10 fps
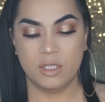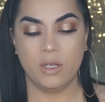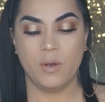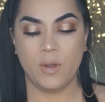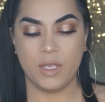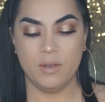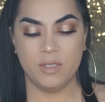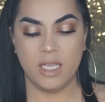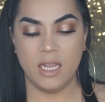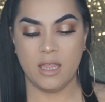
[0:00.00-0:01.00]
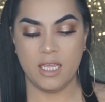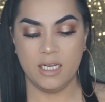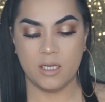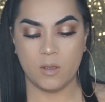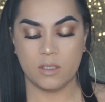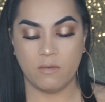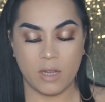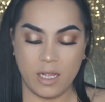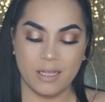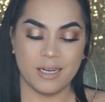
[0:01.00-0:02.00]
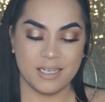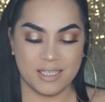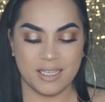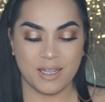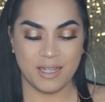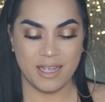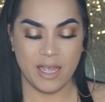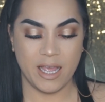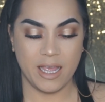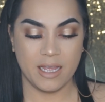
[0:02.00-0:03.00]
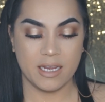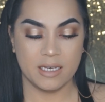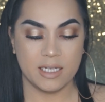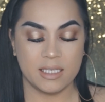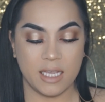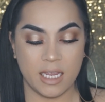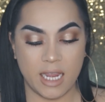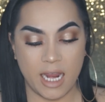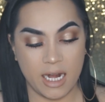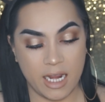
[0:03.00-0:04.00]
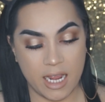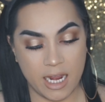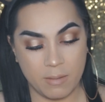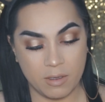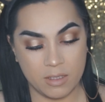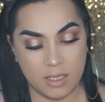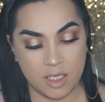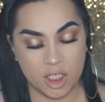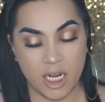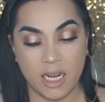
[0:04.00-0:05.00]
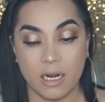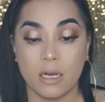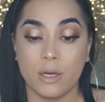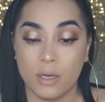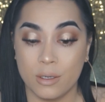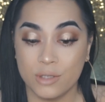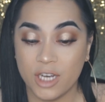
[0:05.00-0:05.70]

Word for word: So using the Dose of Colors uh, Desi and Katy. I am using the shade No